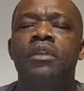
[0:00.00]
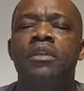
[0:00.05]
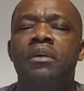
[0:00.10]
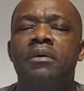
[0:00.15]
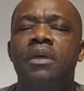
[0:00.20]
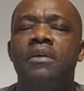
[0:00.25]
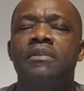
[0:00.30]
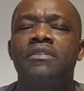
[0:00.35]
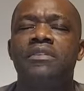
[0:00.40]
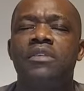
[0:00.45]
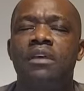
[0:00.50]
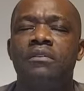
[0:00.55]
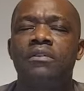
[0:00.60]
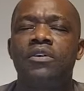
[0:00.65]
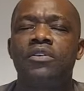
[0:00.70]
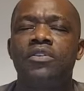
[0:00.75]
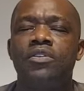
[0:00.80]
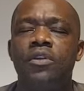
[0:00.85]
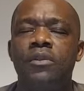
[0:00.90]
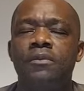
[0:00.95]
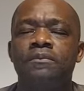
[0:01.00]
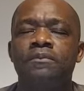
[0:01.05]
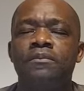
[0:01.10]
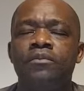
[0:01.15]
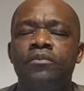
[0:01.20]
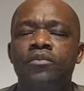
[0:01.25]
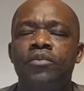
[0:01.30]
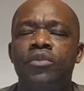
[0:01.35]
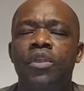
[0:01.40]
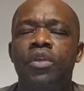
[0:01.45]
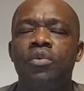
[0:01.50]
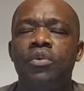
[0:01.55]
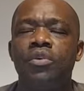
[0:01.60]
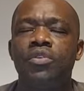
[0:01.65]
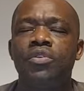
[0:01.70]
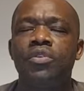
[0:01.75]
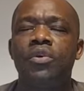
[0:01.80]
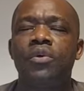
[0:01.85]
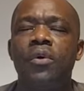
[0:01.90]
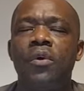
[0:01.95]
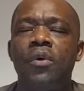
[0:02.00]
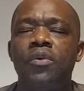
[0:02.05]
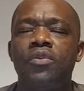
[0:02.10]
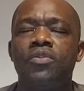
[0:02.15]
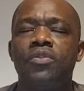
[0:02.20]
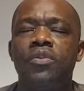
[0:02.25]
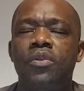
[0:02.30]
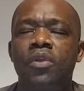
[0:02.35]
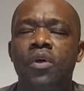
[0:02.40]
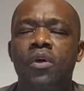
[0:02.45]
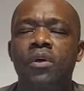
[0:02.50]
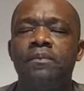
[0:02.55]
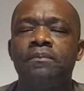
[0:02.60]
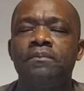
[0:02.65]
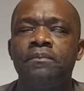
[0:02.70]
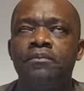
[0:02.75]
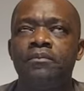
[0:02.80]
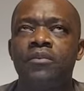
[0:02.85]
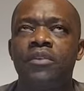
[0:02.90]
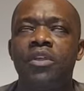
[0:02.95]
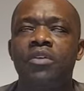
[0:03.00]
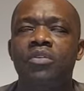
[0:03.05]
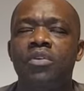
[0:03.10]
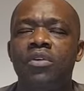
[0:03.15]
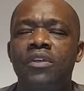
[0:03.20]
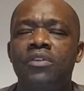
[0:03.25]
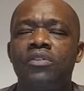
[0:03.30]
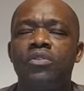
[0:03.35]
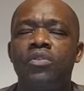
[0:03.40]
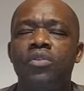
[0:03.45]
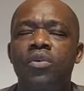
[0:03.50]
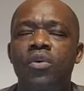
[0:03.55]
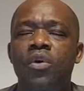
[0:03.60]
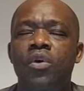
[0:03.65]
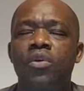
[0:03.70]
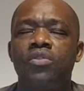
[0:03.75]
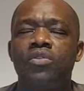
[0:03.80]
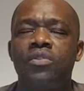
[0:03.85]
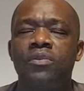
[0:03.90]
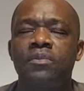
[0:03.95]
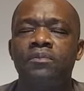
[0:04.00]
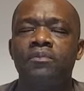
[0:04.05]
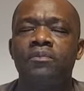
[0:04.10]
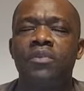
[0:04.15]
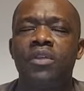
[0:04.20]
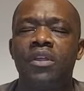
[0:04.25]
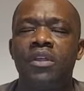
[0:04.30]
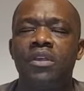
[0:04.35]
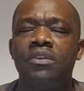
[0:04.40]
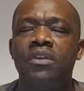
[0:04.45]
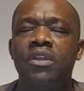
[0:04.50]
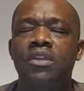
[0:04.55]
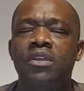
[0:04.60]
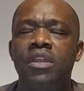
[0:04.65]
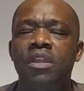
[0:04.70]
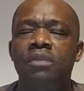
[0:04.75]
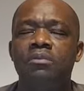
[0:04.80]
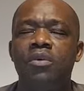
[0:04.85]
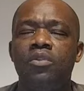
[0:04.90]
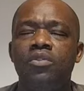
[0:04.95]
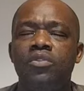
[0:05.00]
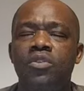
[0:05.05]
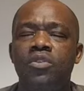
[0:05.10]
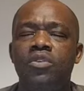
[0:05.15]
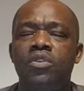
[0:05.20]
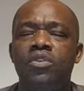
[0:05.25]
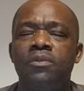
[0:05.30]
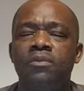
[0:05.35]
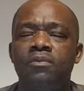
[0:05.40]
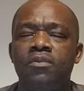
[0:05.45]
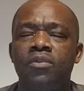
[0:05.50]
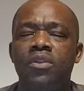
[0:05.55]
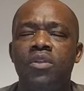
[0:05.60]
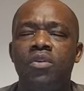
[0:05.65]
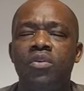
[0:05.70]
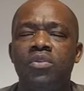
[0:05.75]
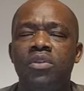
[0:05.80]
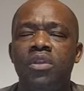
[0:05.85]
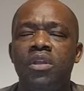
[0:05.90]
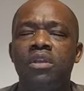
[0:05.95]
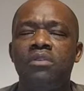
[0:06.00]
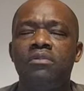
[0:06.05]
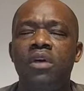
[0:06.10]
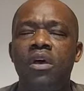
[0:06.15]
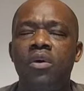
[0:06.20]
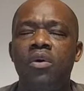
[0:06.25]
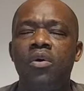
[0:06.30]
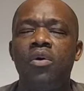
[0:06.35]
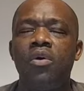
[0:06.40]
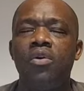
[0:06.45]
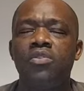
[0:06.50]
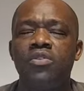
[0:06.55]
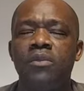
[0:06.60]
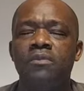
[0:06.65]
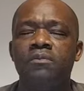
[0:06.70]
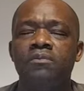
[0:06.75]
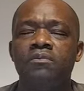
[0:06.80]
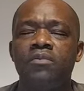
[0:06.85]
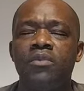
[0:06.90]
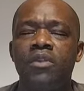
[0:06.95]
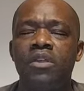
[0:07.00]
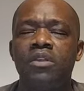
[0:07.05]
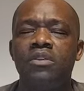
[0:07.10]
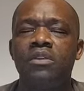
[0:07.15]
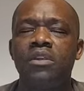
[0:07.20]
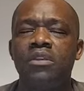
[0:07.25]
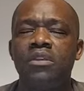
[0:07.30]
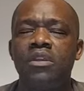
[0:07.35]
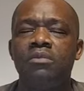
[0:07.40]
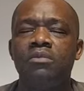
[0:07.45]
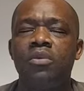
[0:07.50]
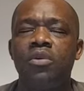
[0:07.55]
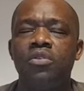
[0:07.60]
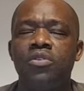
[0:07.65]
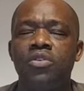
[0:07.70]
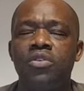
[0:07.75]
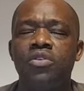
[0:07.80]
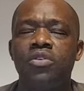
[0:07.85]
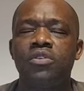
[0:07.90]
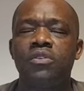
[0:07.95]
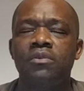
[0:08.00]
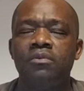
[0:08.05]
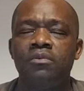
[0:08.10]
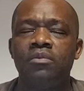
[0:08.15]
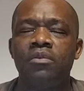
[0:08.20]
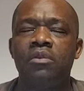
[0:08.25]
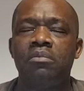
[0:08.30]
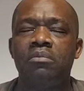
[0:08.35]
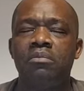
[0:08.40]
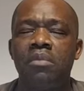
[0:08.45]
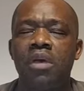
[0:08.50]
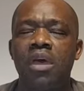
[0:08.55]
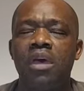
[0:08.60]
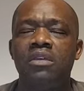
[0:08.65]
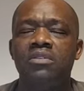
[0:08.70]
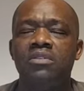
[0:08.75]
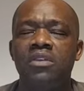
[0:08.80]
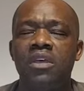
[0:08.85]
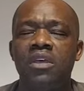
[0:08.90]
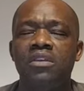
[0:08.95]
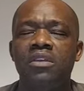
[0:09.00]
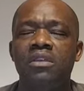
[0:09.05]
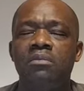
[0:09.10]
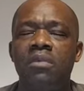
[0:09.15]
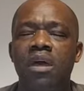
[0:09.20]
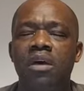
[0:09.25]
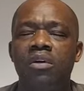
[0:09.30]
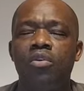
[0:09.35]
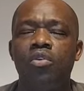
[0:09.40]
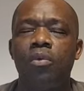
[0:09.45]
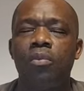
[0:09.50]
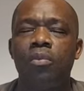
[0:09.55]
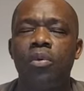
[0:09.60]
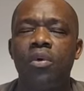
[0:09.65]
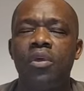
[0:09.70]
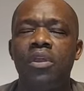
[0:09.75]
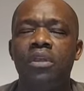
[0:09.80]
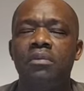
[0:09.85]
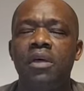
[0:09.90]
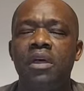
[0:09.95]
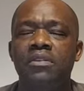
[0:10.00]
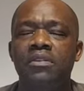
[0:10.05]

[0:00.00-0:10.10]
uh, salvation. You will show us, Lord. You will rescue us in the name of Jesus. You will deliver us in the name of Jesus. Ma Zani, Ma Koko, Iba